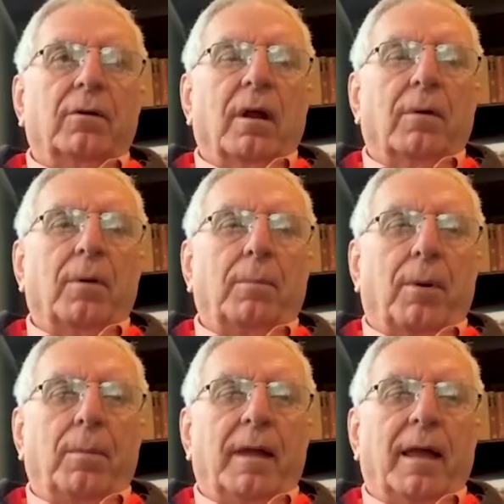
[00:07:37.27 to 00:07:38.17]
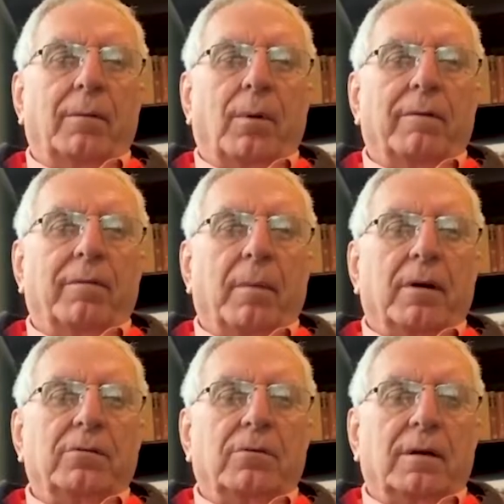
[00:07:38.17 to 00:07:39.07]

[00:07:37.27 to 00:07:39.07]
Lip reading: you know, we probably had one of the most